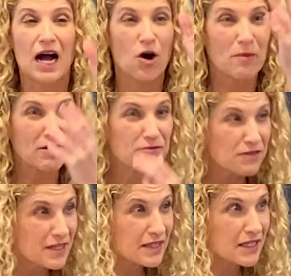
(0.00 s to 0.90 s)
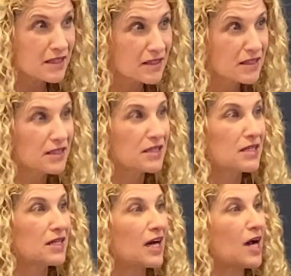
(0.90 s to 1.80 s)
How am I feeling?
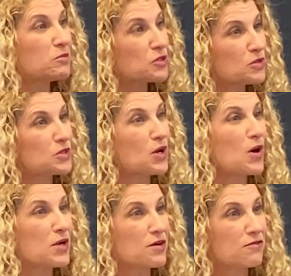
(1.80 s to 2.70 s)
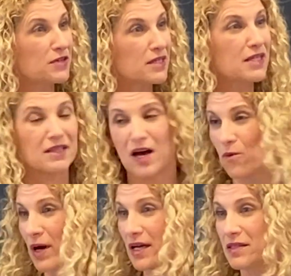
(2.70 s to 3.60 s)
I'm so sorry you're feeling
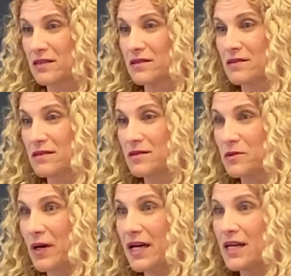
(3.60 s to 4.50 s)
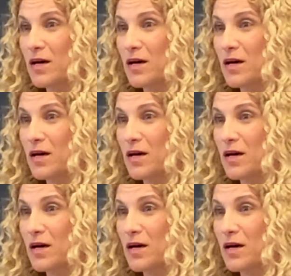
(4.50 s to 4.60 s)
that way, right?